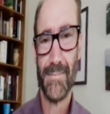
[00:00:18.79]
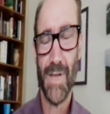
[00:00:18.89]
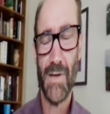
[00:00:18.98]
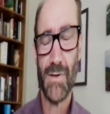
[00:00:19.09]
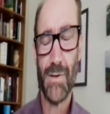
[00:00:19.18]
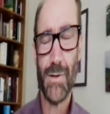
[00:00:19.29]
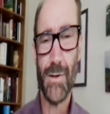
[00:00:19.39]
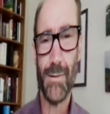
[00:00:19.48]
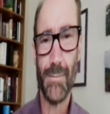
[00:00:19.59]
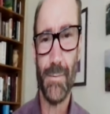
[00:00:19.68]
Sure.
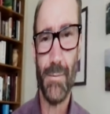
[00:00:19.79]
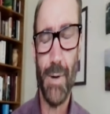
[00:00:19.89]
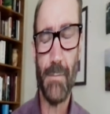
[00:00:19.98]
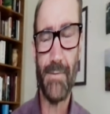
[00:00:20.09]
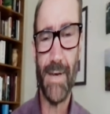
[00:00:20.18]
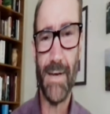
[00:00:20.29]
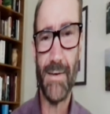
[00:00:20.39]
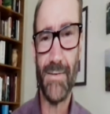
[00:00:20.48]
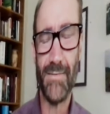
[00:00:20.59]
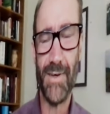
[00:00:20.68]
Well, what we've done is
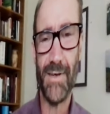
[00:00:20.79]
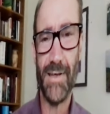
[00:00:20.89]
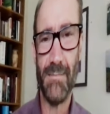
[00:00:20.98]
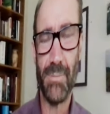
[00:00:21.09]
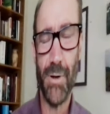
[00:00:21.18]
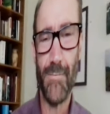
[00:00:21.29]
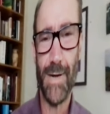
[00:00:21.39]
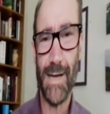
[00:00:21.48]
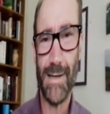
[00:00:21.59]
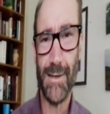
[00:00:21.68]
very deep
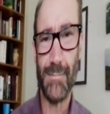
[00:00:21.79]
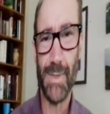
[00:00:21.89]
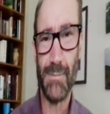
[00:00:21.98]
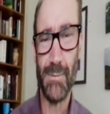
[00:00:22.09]
profiling on people,